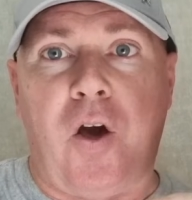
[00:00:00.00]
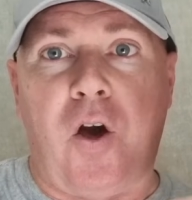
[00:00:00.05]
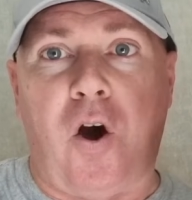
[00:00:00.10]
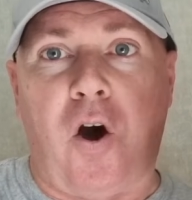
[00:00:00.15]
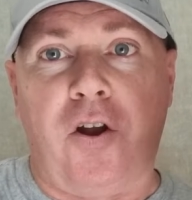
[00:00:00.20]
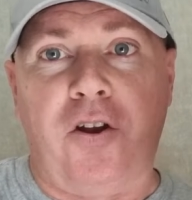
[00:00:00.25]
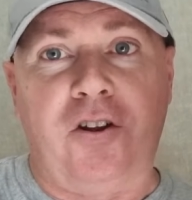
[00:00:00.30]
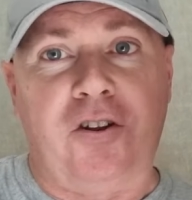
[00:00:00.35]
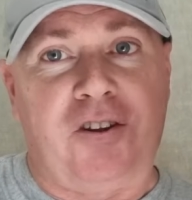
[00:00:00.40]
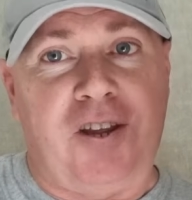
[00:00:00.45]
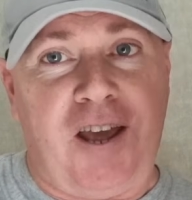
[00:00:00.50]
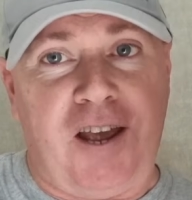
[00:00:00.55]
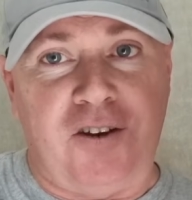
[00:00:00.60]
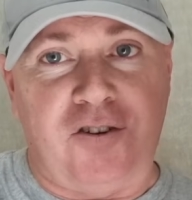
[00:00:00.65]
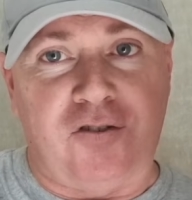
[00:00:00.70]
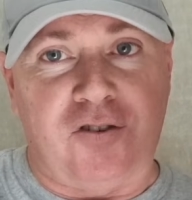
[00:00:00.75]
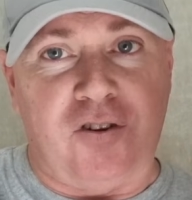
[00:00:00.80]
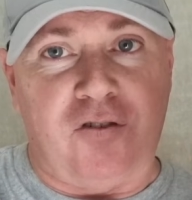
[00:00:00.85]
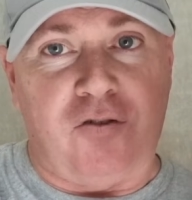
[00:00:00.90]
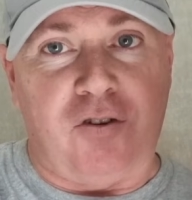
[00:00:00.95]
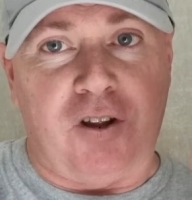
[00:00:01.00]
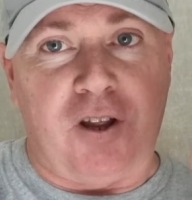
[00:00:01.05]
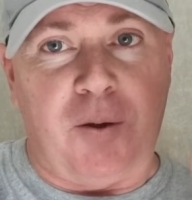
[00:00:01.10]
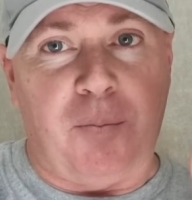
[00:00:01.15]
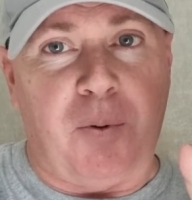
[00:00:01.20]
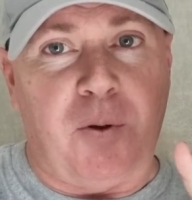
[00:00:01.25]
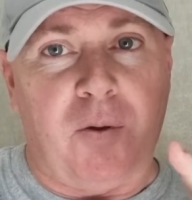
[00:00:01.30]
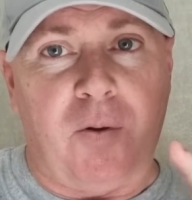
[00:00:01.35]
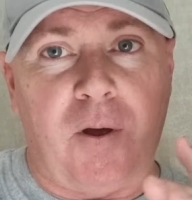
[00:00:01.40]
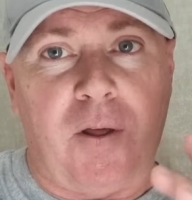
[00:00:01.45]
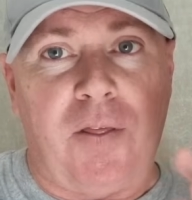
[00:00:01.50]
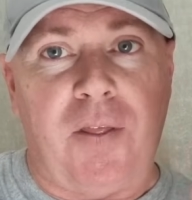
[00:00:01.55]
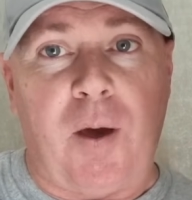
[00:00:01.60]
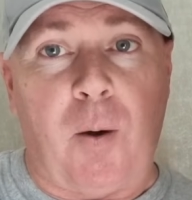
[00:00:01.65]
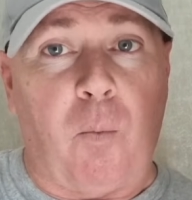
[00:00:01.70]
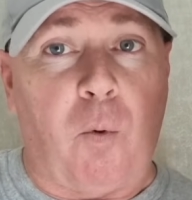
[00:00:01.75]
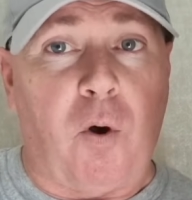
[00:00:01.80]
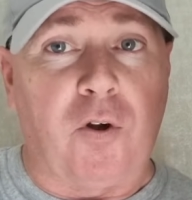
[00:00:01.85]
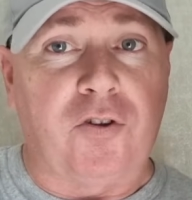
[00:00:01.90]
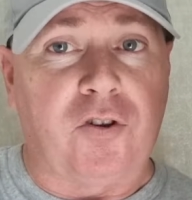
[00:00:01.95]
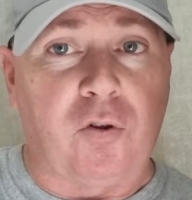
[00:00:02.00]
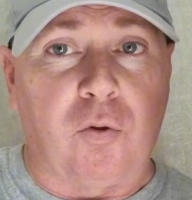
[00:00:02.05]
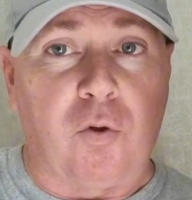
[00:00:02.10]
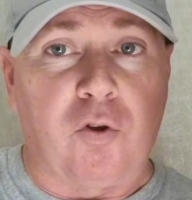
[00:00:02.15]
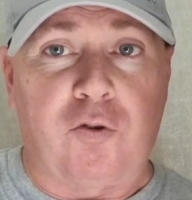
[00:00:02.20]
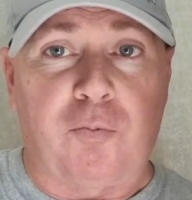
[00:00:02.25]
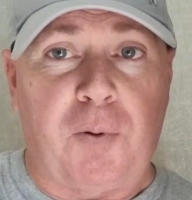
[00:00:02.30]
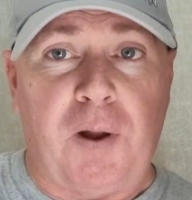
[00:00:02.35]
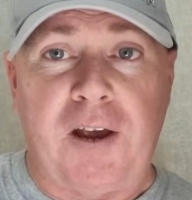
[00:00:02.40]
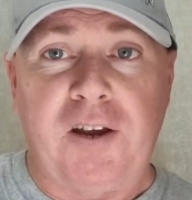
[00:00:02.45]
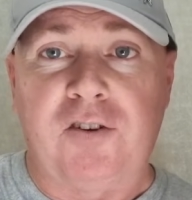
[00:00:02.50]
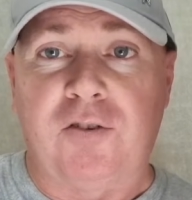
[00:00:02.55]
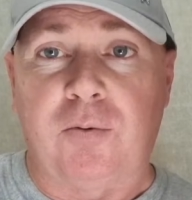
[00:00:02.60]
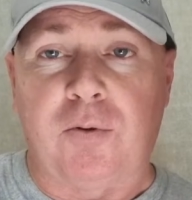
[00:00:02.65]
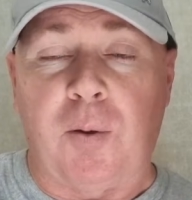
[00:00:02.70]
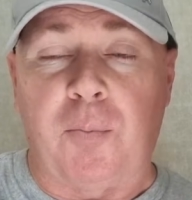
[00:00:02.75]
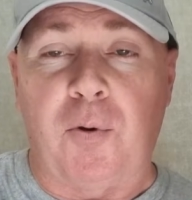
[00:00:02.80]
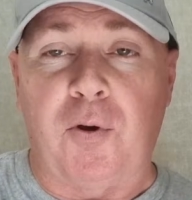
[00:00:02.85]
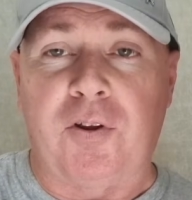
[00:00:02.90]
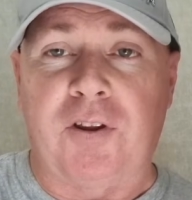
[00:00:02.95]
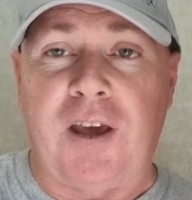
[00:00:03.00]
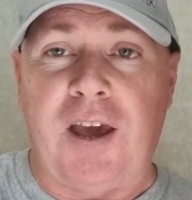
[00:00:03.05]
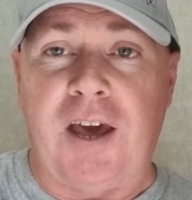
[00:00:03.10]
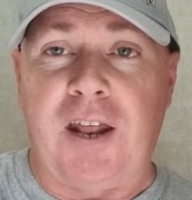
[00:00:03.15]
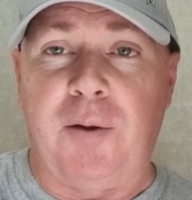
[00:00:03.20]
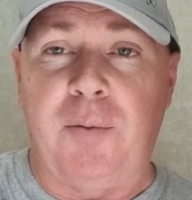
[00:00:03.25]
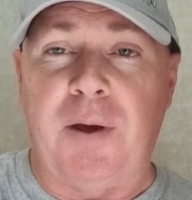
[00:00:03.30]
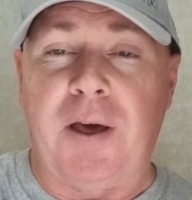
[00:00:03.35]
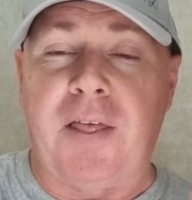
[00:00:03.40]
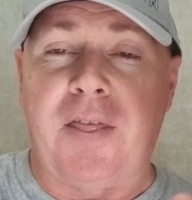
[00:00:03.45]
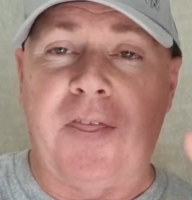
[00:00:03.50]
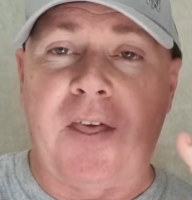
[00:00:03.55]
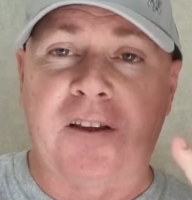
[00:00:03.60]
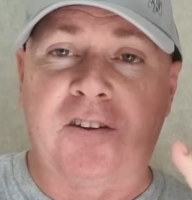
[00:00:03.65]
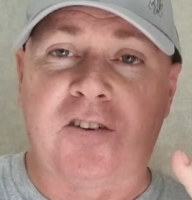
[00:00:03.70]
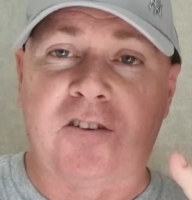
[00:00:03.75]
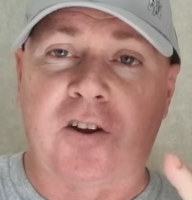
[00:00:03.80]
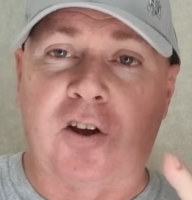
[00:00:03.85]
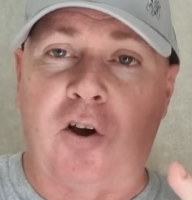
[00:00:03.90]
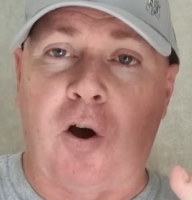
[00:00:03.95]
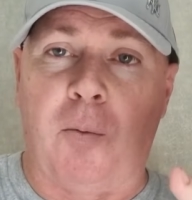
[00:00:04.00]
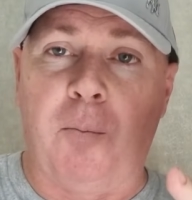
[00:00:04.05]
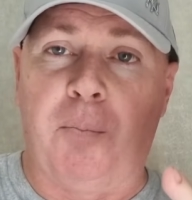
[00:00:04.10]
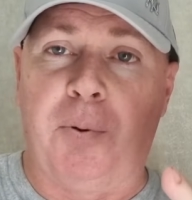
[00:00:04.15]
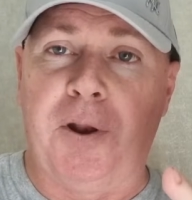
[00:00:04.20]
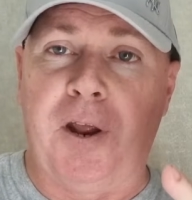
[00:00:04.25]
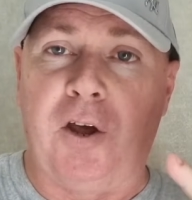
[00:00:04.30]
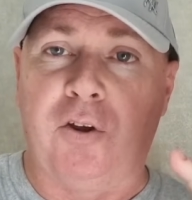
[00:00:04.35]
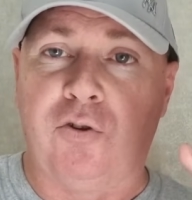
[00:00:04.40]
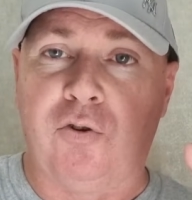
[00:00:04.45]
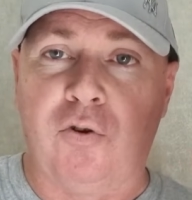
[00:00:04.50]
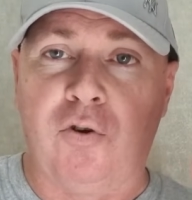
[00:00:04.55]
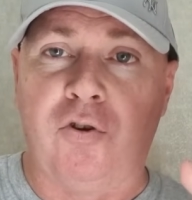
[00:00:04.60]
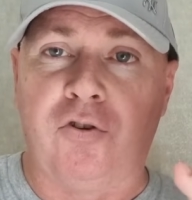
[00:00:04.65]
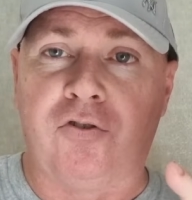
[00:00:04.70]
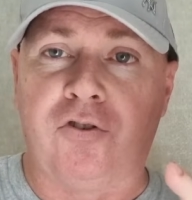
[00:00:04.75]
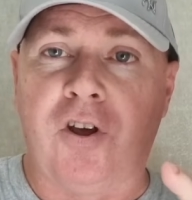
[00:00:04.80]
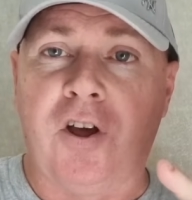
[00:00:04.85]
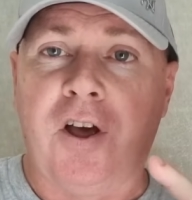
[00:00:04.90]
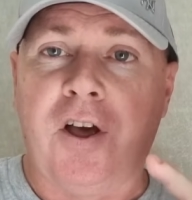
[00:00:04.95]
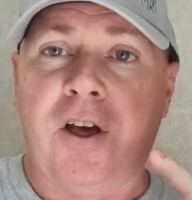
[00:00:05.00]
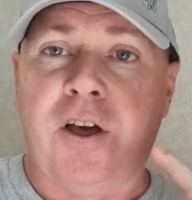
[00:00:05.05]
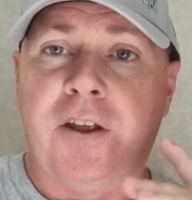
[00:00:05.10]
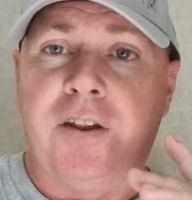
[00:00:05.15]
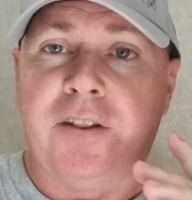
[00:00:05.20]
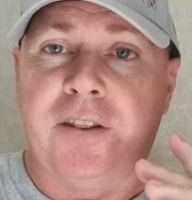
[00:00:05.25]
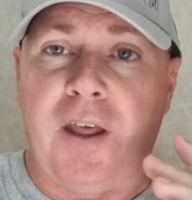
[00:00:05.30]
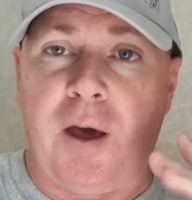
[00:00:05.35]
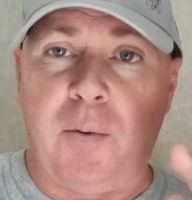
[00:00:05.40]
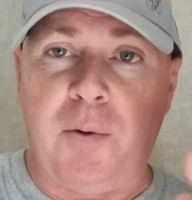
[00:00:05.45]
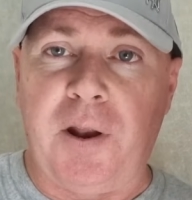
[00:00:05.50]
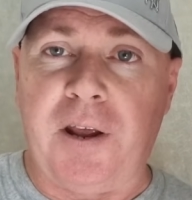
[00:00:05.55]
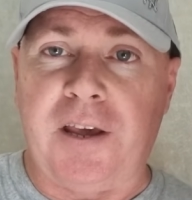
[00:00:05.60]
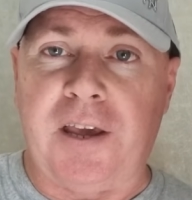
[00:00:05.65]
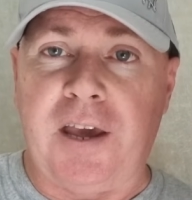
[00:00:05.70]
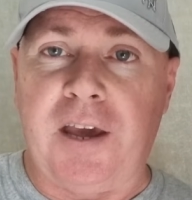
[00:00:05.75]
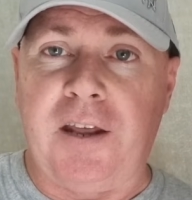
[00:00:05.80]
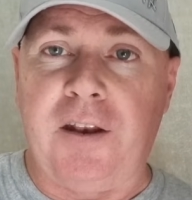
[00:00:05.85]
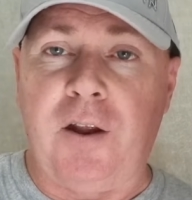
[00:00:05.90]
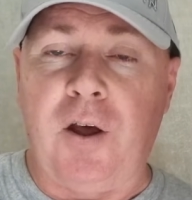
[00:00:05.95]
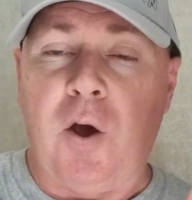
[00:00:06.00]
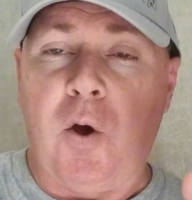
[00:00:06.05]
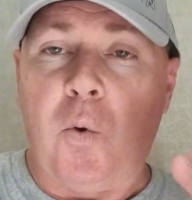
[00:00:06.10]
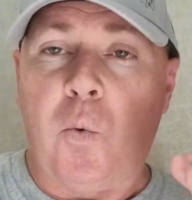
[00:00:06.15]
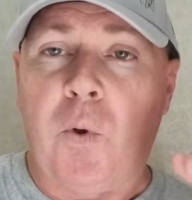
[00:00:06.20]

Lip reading: unintentionally, really, but it was the lowest price, so I would have booked it anyway. This is a company I use now and again.